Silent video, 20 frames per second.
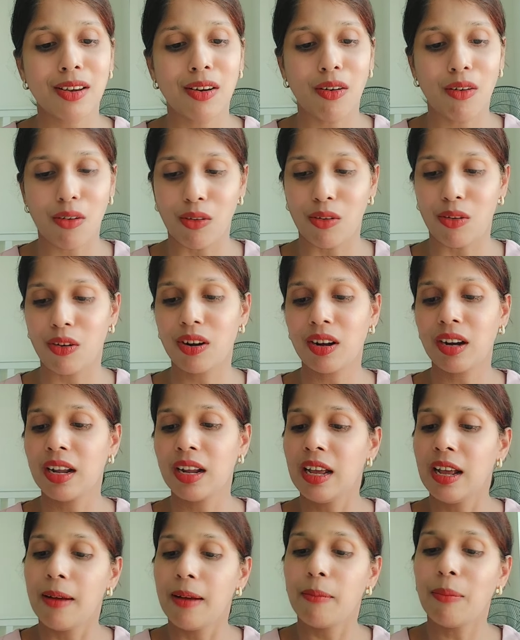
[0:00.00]
or
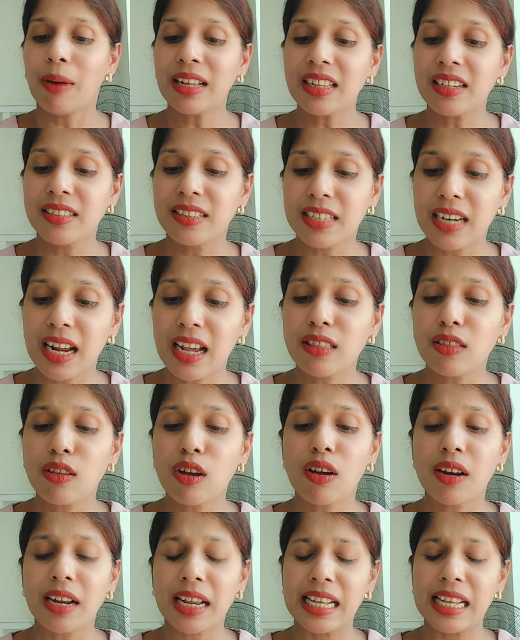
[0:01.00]
by the death
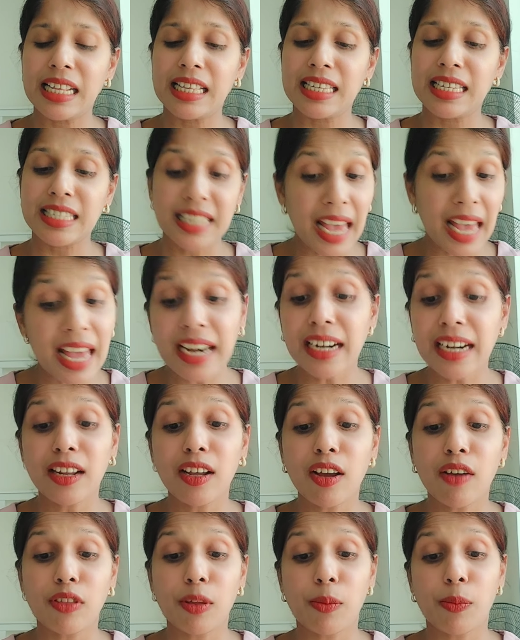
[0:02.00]
or insanity
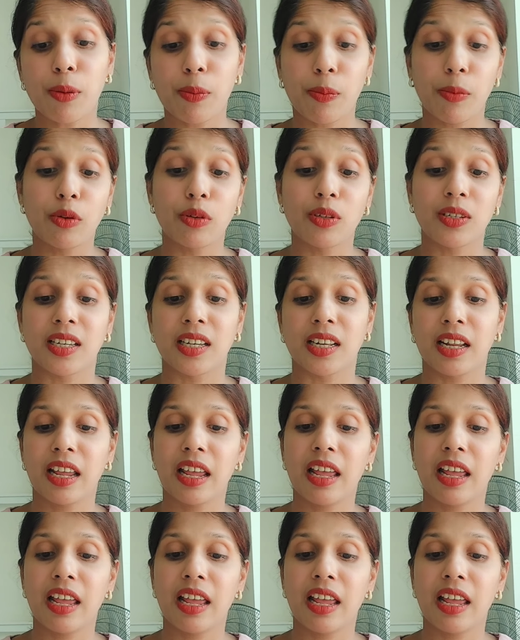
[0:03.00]
of the proposer,